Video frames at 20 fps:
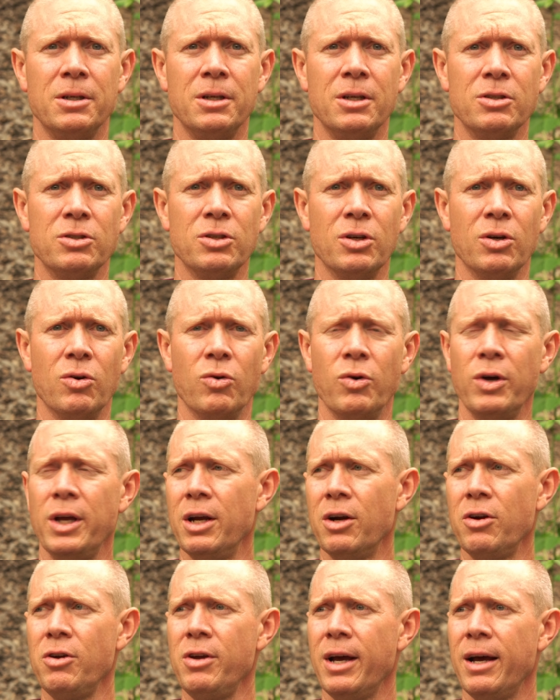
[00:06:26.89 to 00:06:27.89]
So
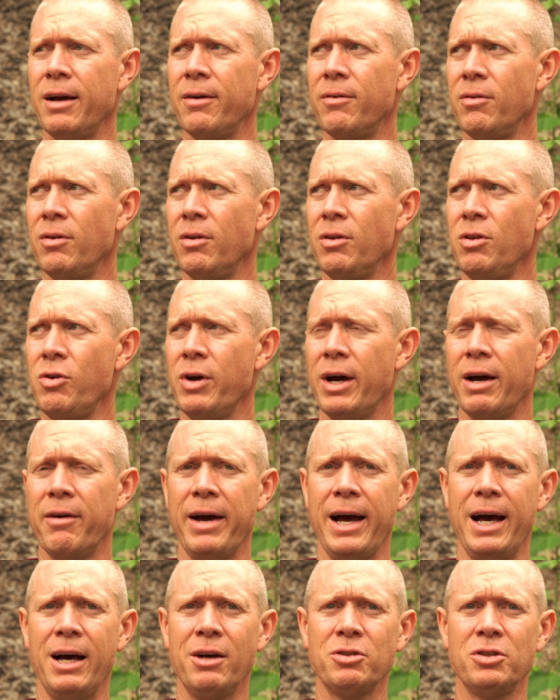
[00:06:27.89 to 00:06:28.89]
here you have
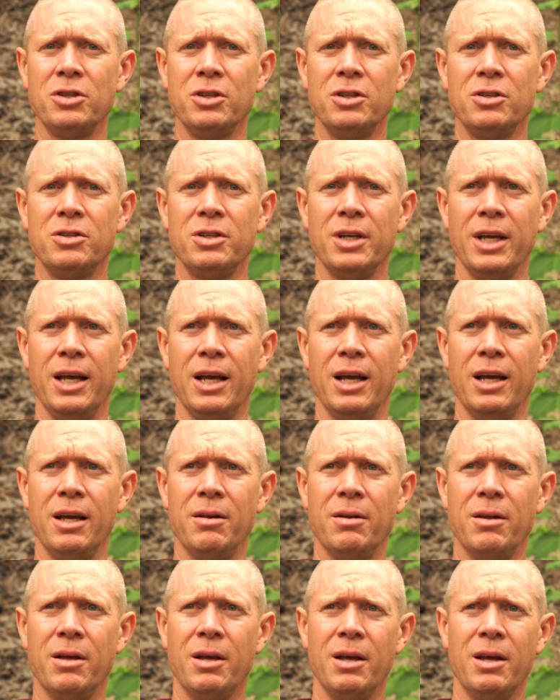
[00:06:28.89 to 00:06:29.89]
houses
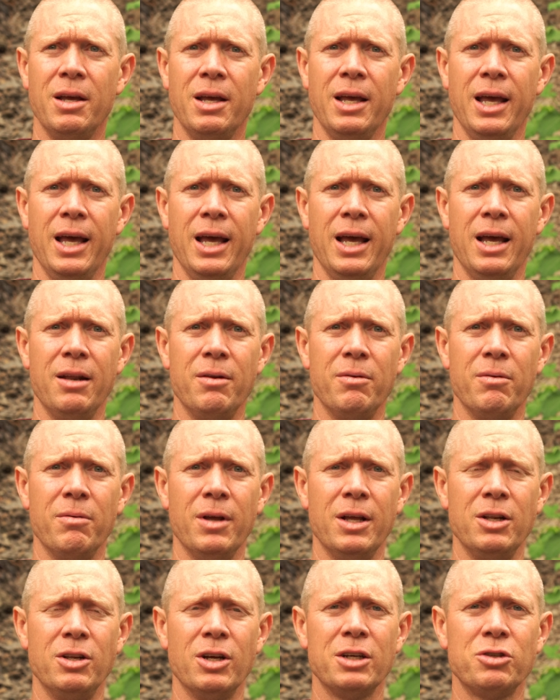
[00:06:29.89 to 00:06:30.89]
and
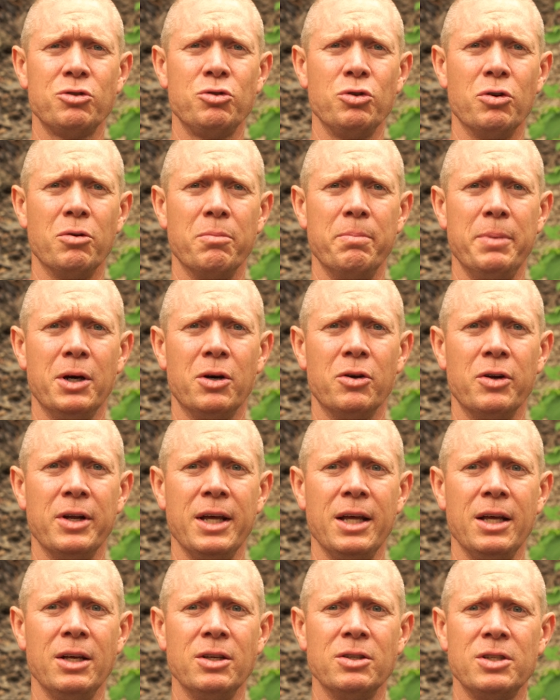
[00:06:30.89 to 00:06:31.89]
industrial
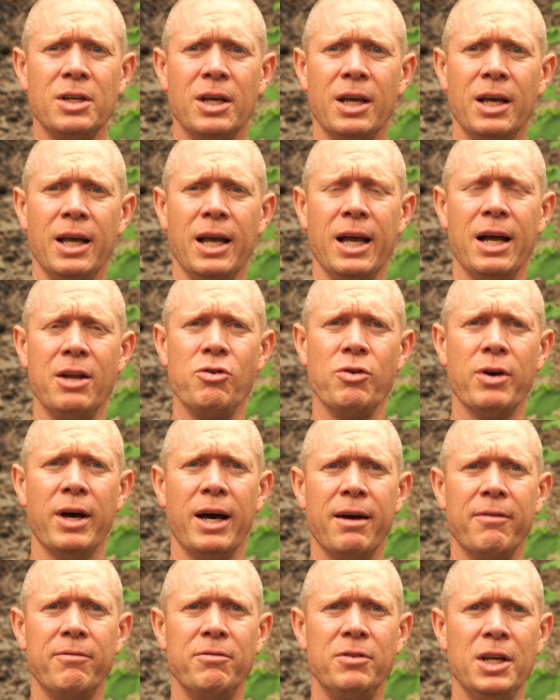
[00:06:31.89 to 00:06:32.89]
buildings, and you
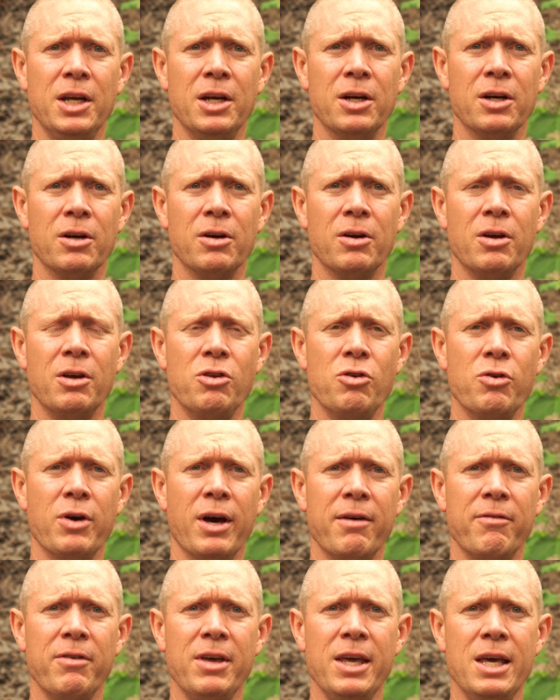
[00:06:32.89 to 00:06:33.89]
have deer, you
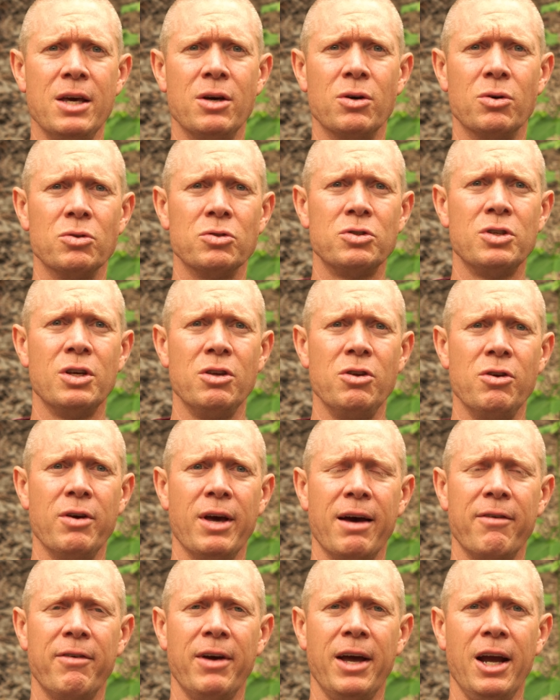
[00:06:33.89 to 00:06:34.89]
have eagles, you
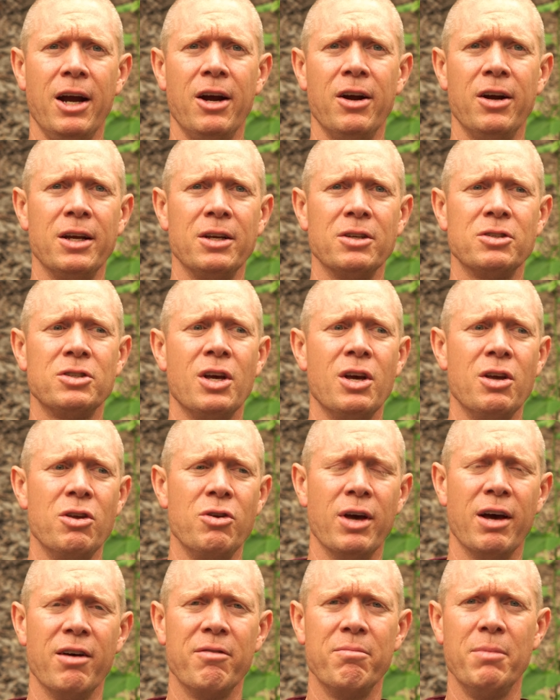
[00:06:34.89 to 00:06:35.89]
have herrings,
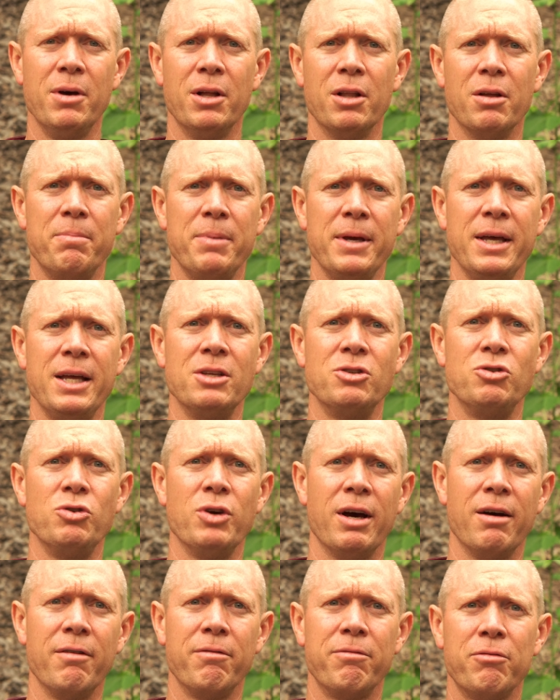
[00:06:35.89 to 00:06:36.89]
you have millipedes,
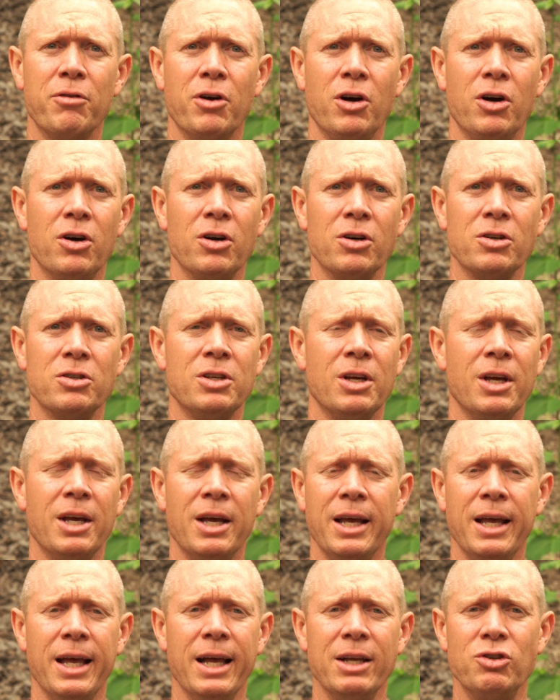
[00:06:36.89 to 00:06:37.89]
you have frogs.
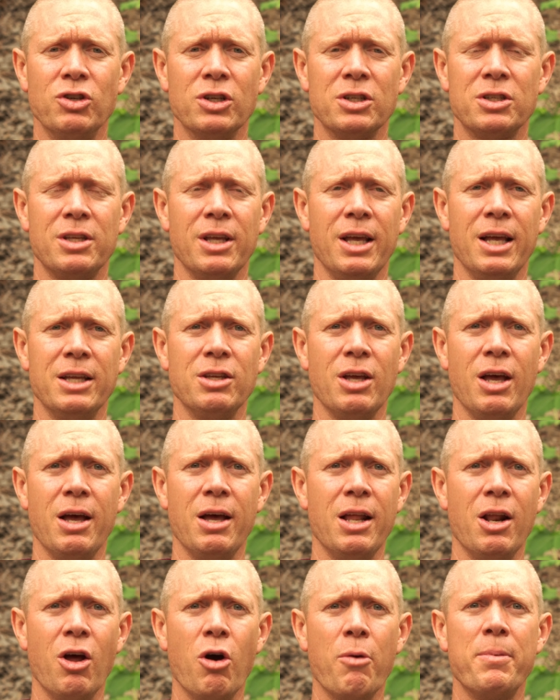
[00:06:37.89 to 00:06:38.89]

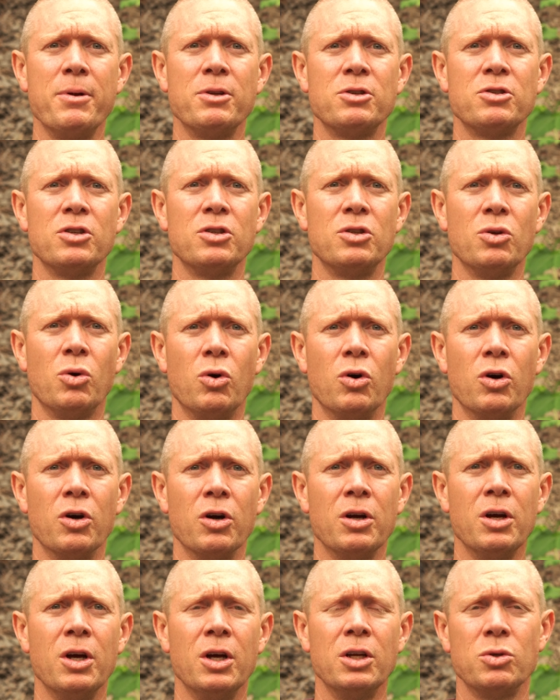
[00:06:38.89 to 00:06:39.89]
It opens the
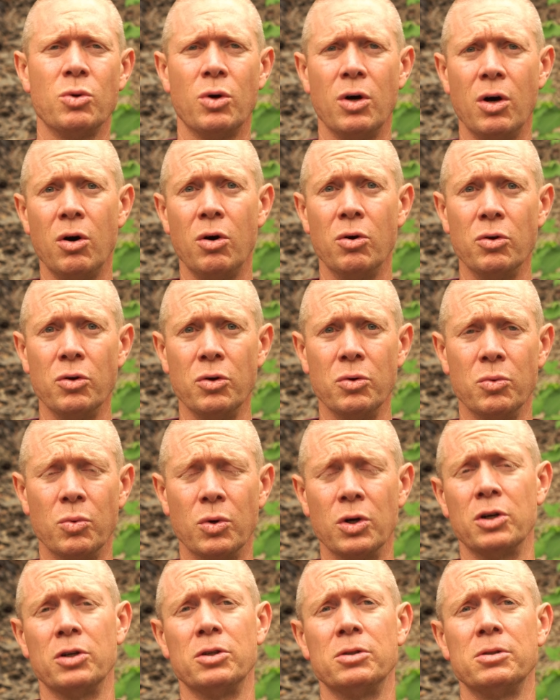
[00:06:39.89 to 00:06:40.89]
door to a whole new
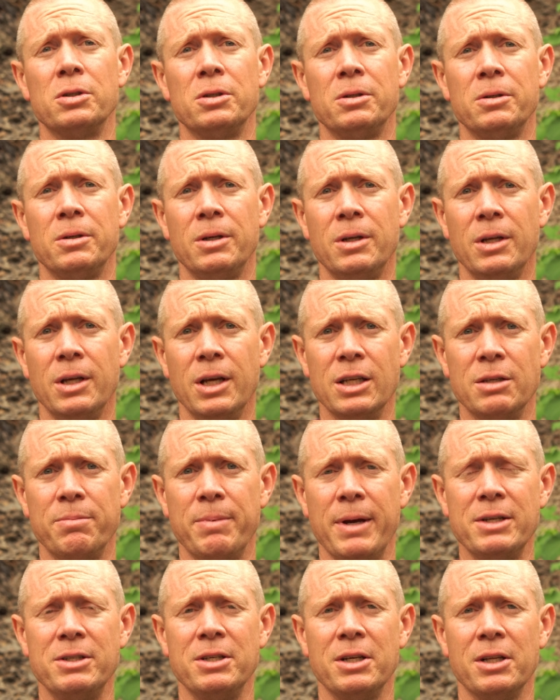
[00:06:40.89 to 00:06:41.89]
world. Is
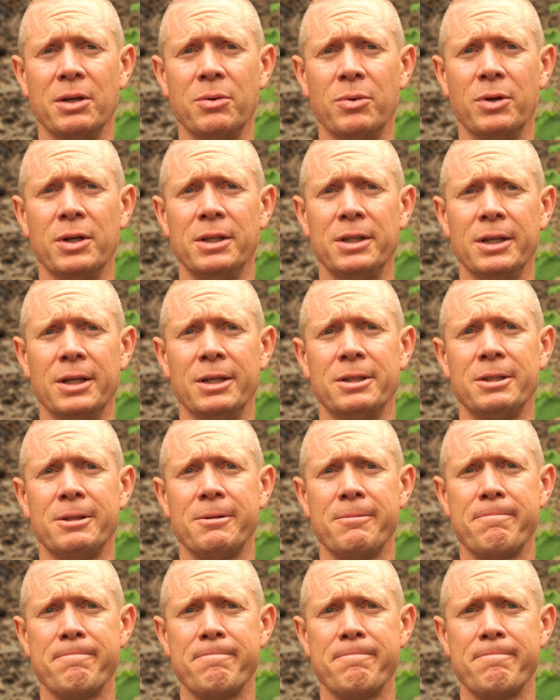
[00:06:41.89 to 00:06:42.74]
basically what it does.